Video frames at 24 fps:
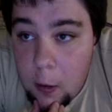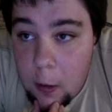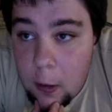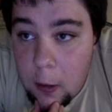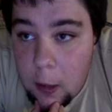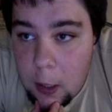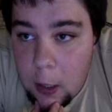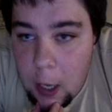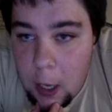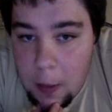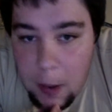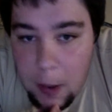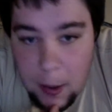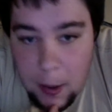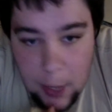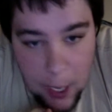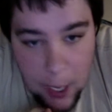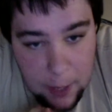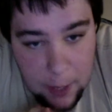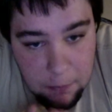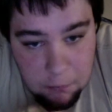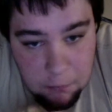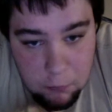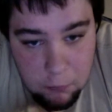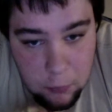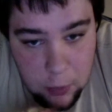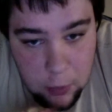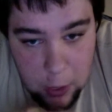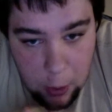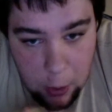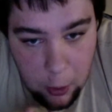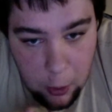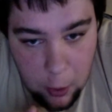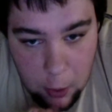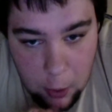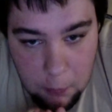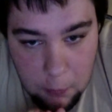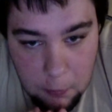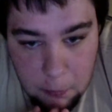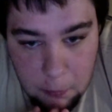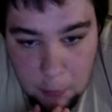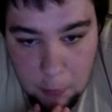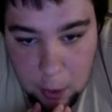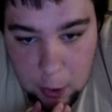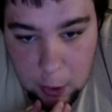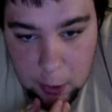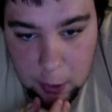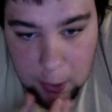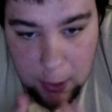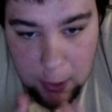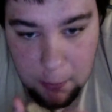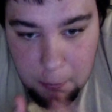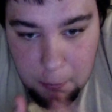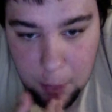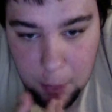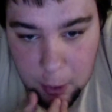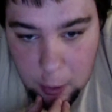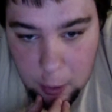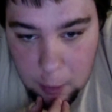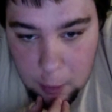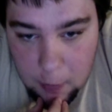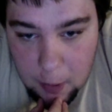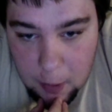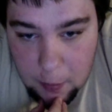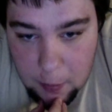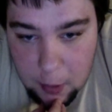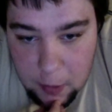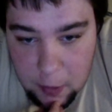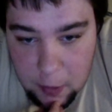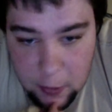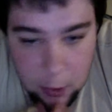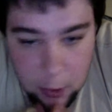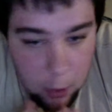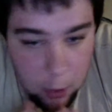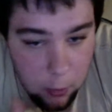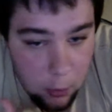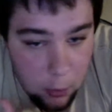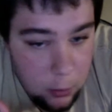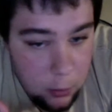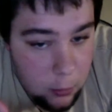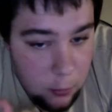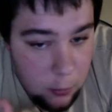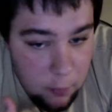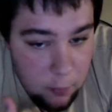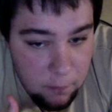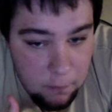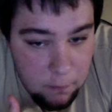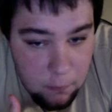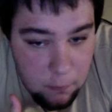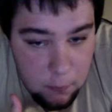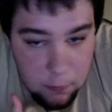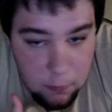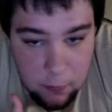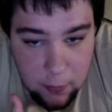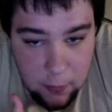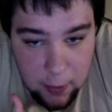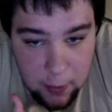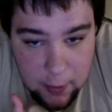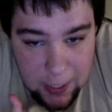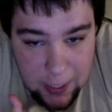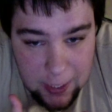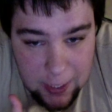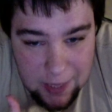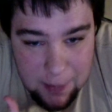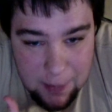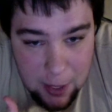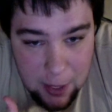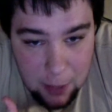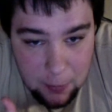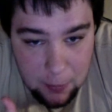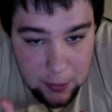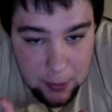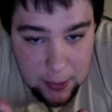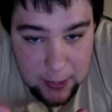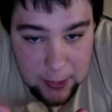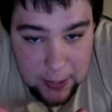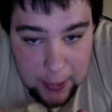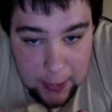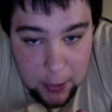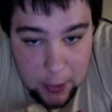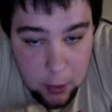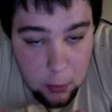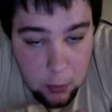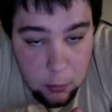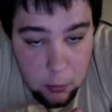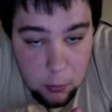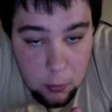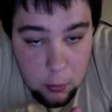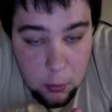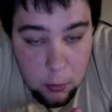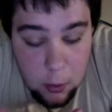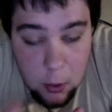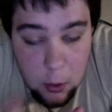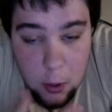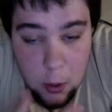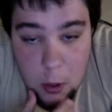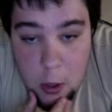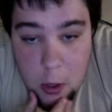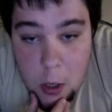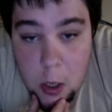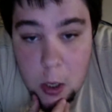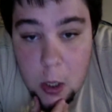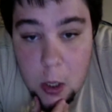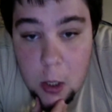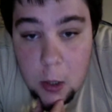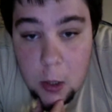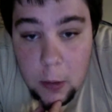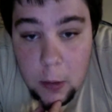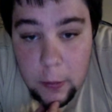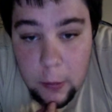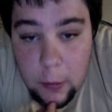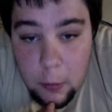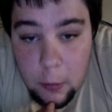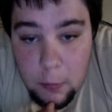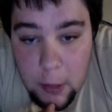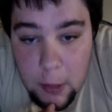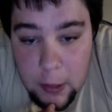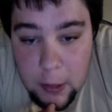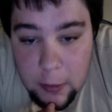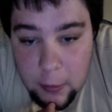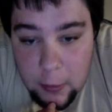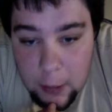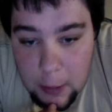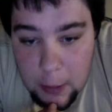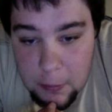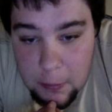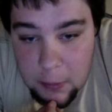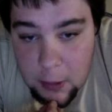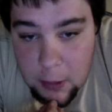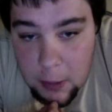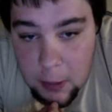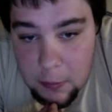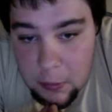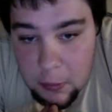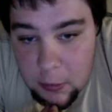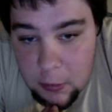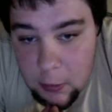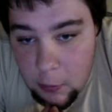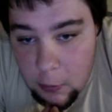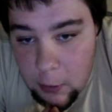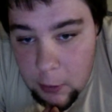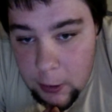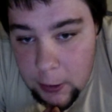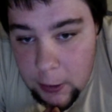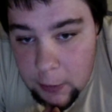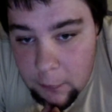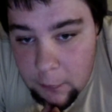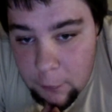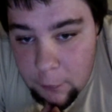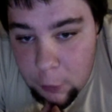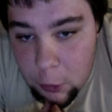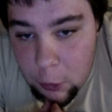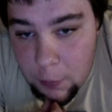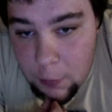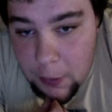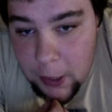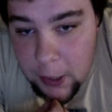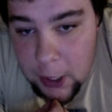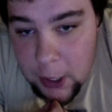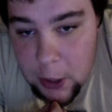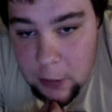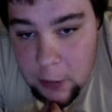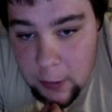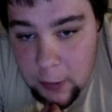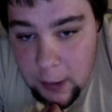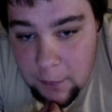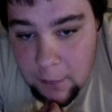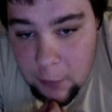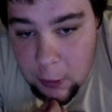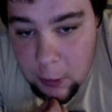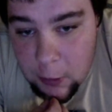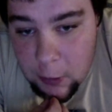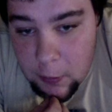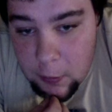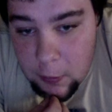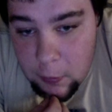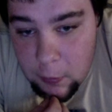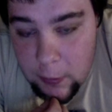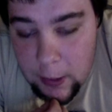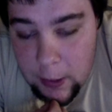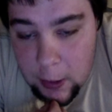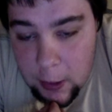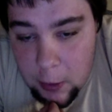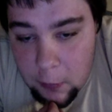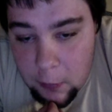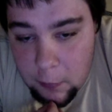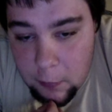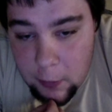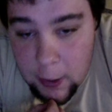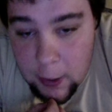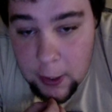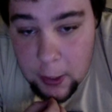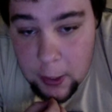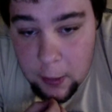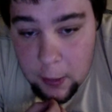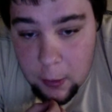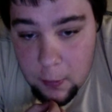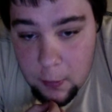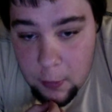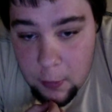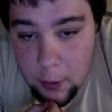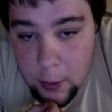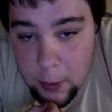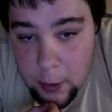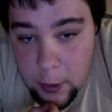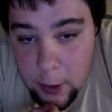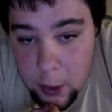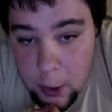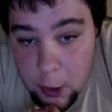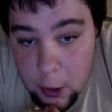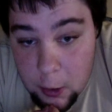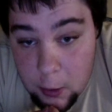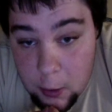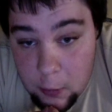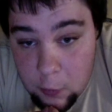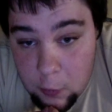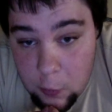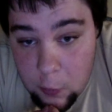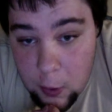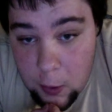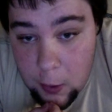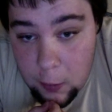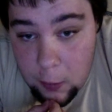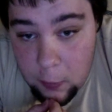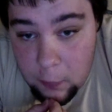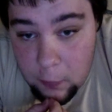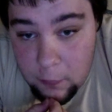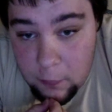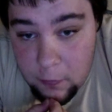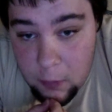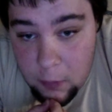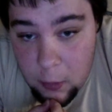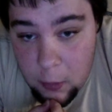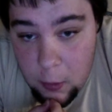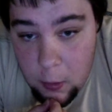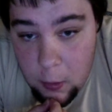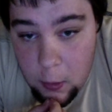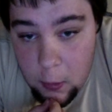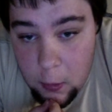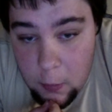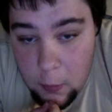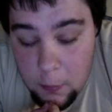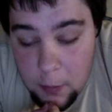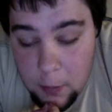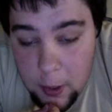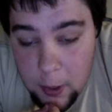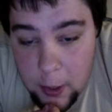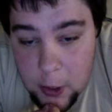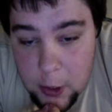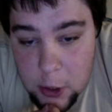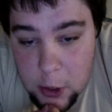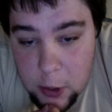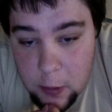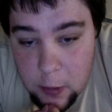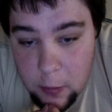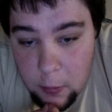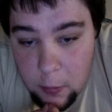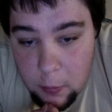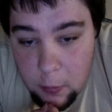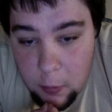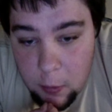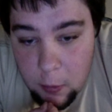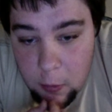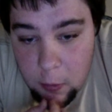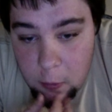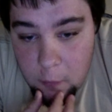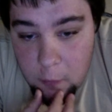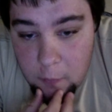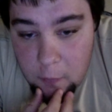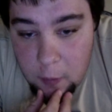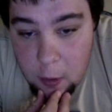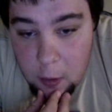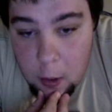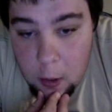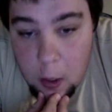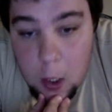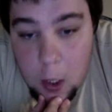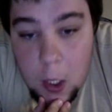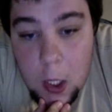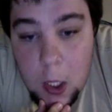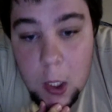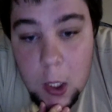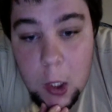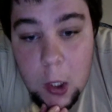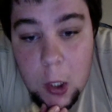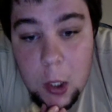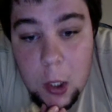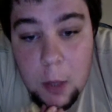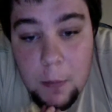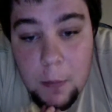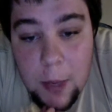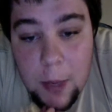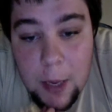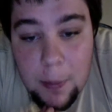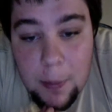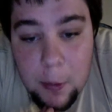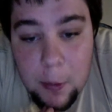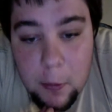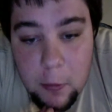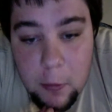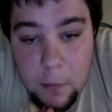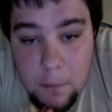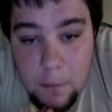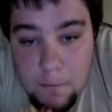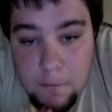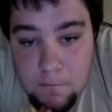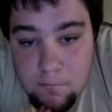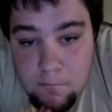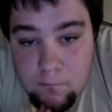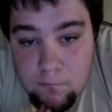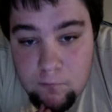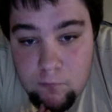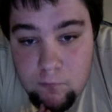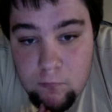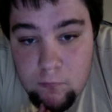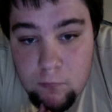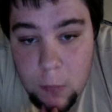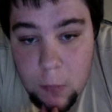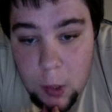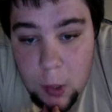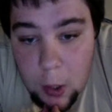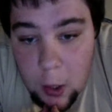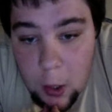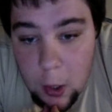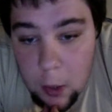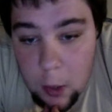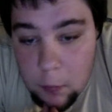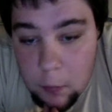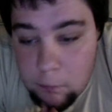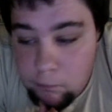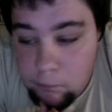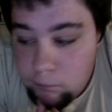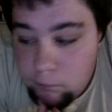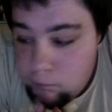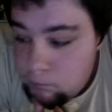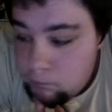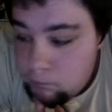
I mutter under my breath, you decided to email me today. So basically, I'm stuck writing 4 pages after this weekend of writing, somewhere near 12 pages worth of papers. I